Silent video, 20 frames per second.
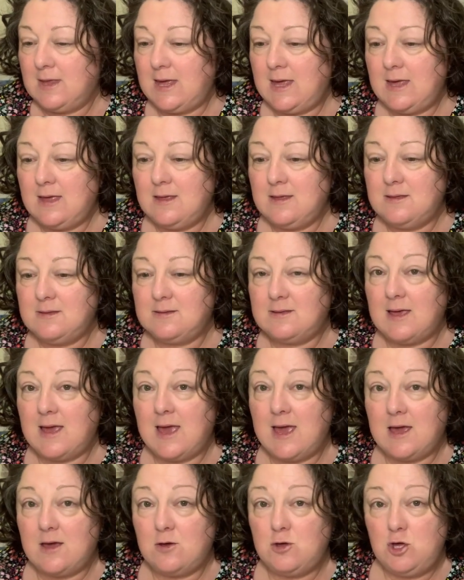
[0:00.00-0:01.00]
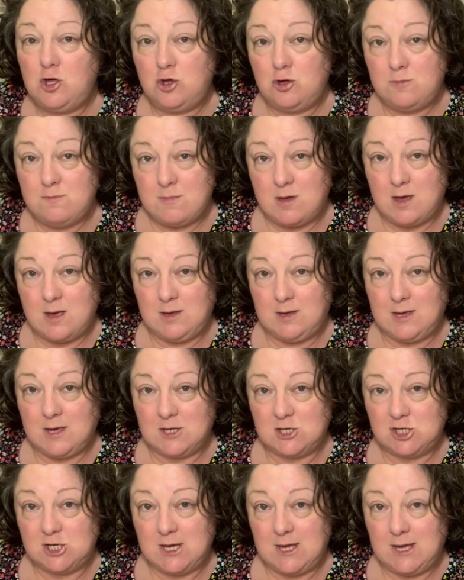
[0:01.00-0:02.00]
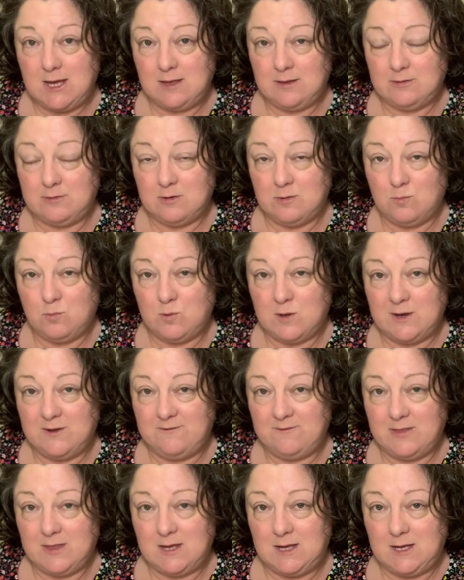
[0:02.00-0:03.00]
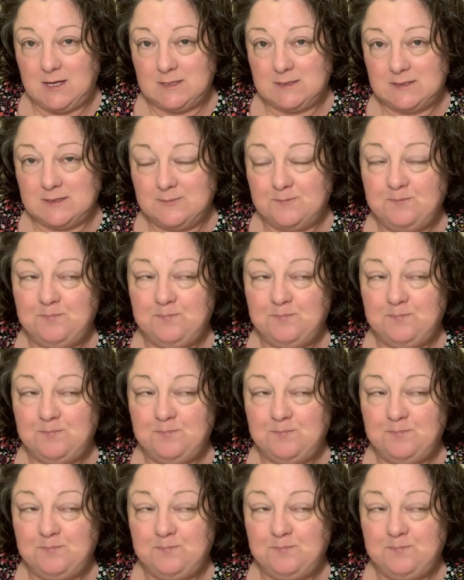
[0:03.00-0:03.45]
is how you might get your hands on one of these.